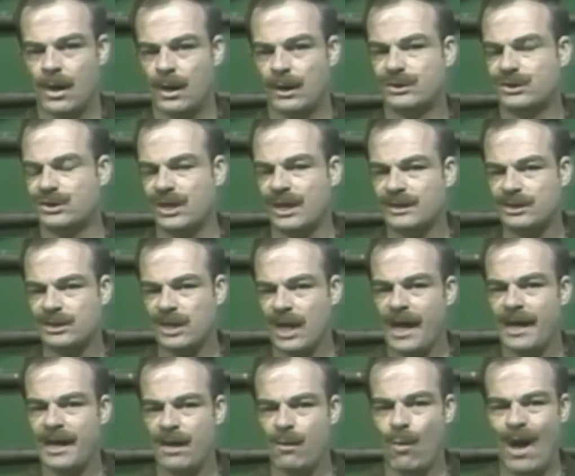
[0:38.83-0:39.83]
Since
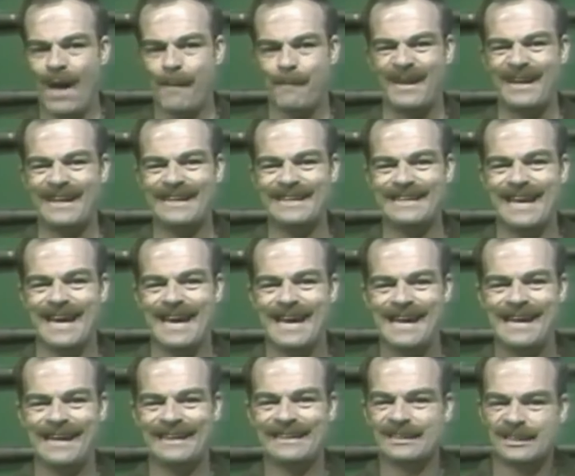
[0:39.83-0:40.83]
any weapon
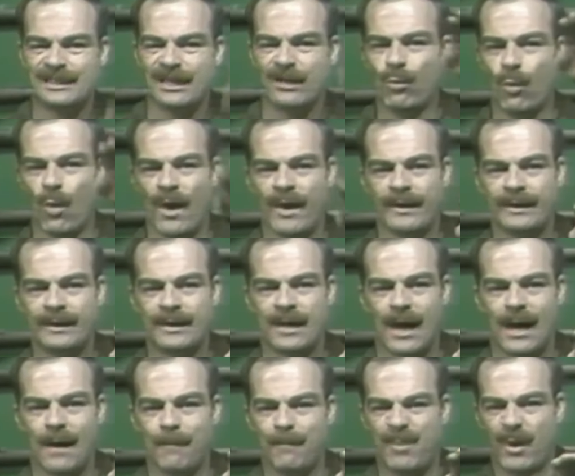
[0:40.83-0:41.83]
gains in one
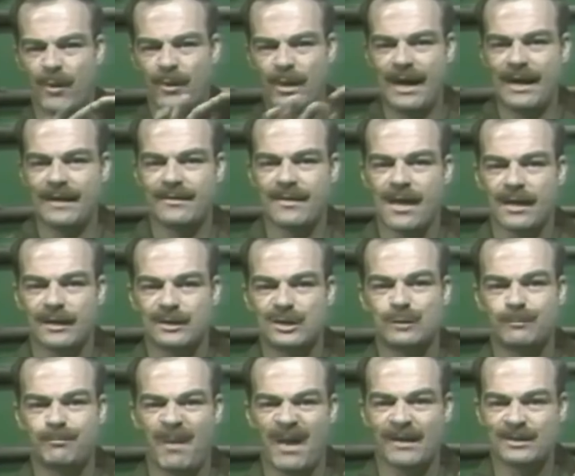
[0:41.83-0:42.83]
component at the
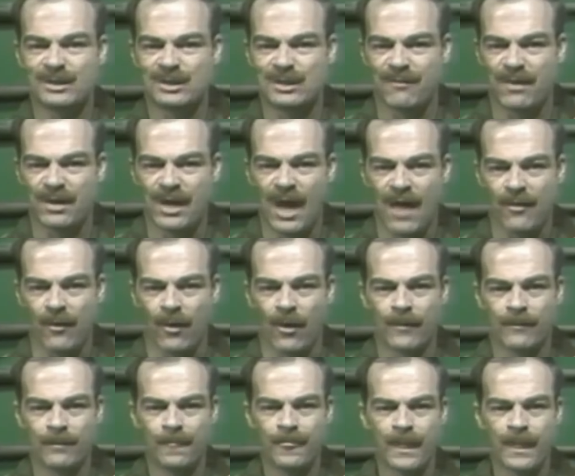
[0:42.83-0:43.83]
expense of another,